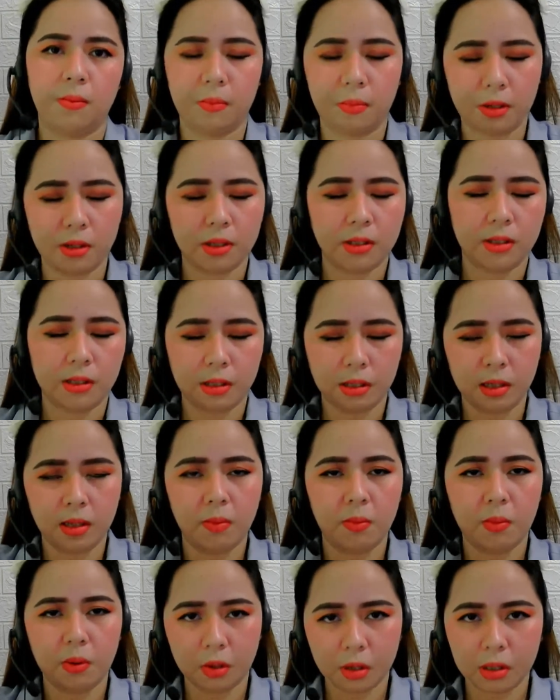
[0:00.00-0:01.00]

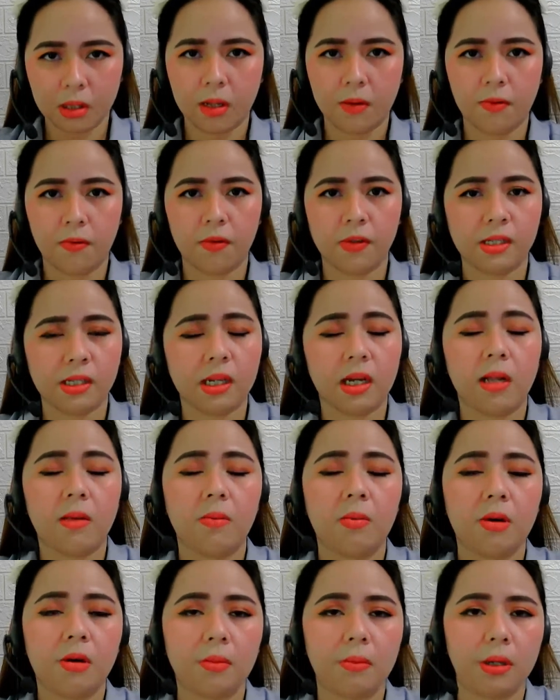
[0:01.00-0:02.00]
the physical
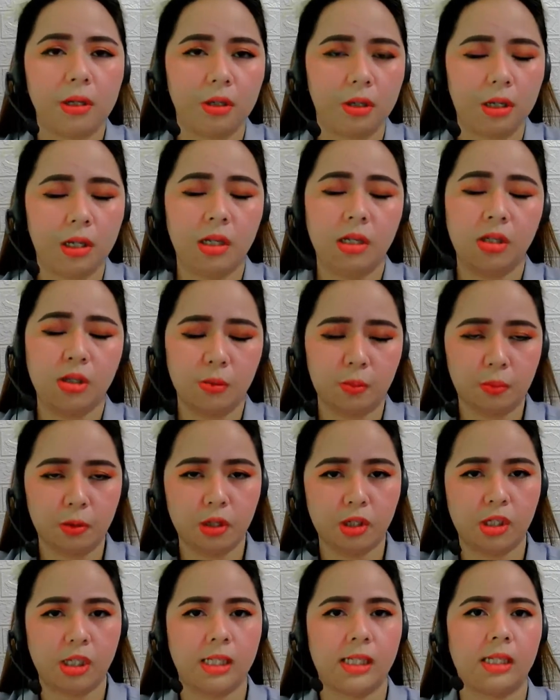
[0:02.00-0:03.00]
book, but you need to
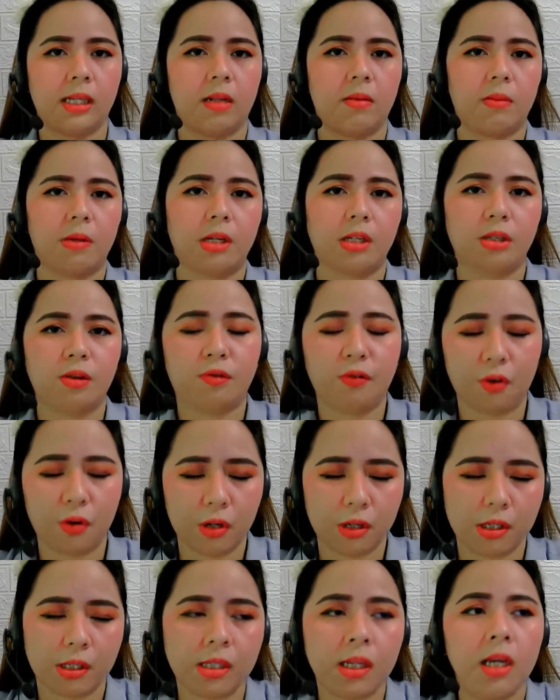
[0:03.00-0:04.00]
purchase it because, of
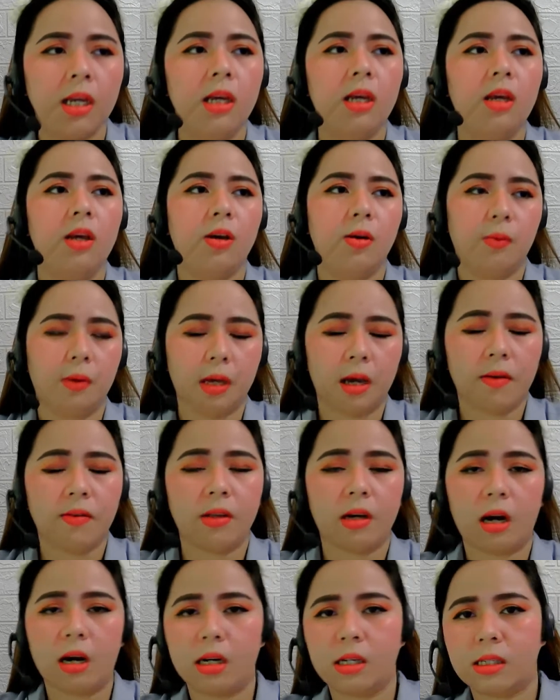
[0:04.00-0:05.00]
course, we have
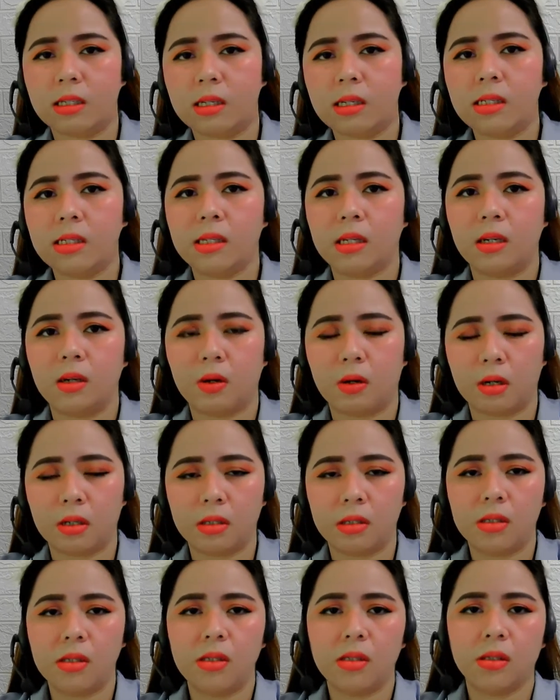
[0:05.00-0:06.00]
the artists and the
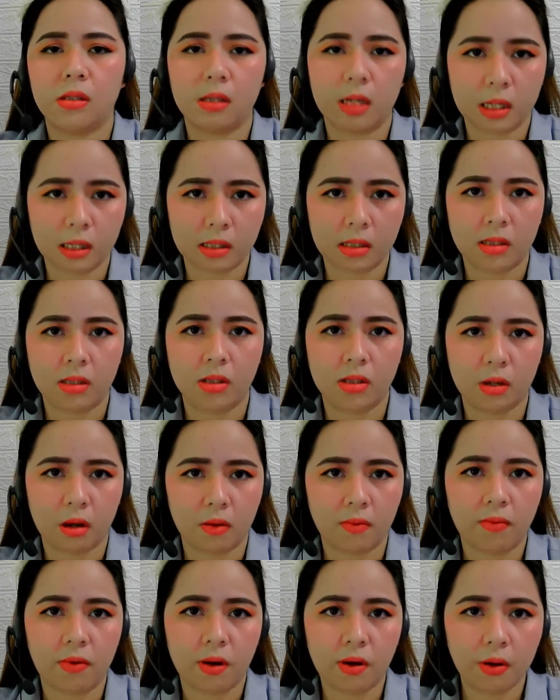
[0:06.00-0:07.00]
authors who does their
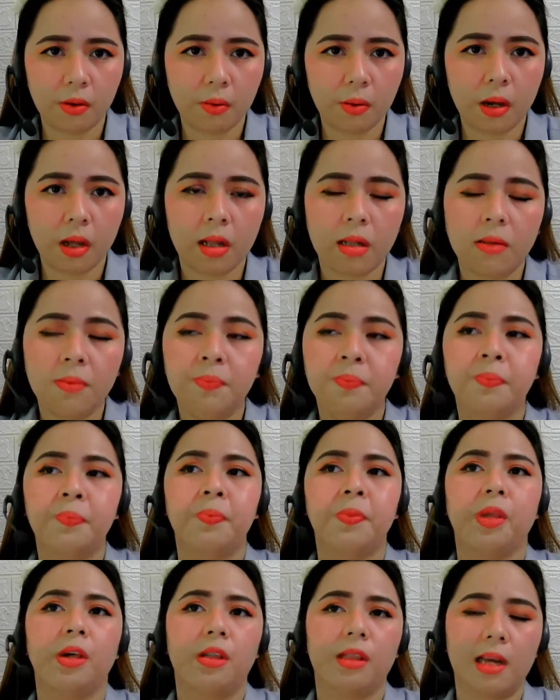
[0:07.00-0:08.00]
job very well.
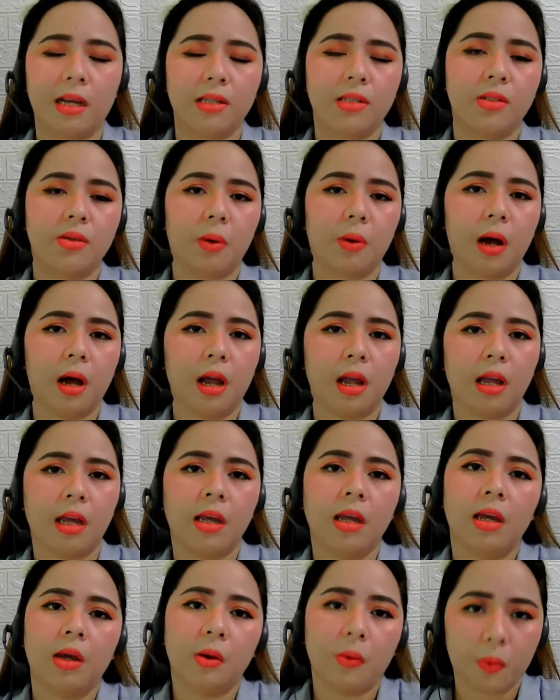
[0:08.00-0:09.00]
That's why
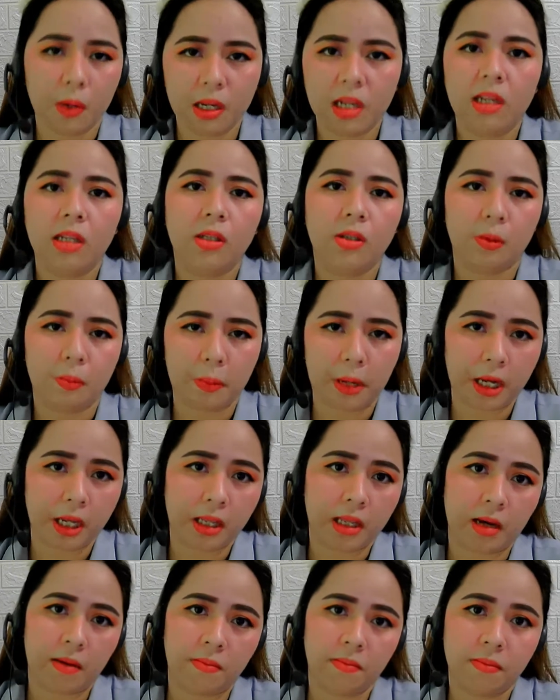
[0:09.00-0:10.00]
we need to pay
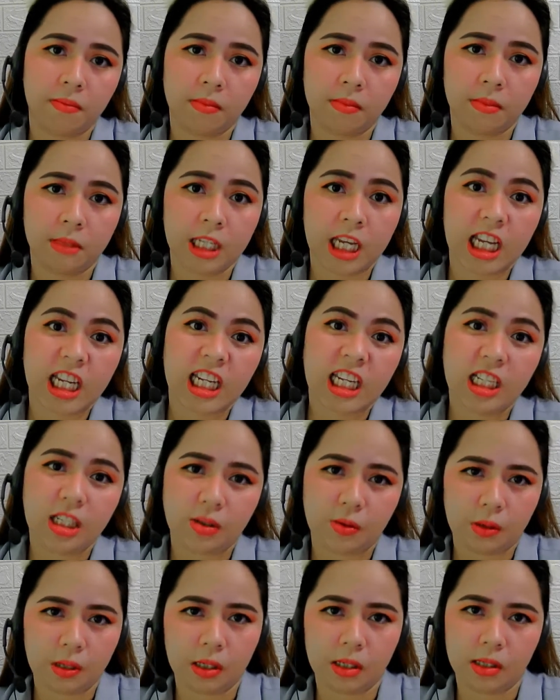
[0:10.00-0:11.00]
them. They need
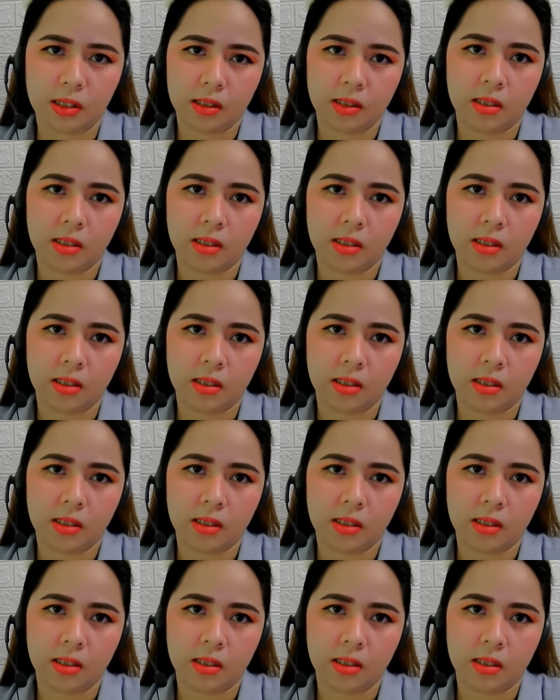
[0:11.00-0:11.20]
to eat.